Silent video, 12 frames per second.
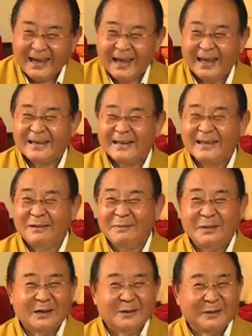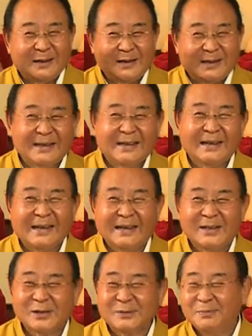and in the middle, when you hear, it, he
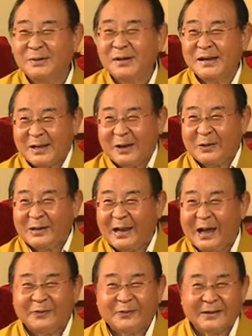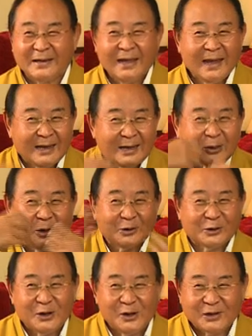just burst out laughing and he
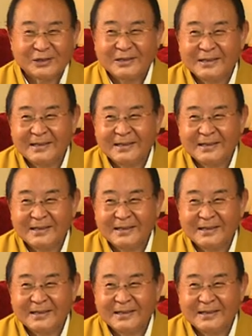got cured.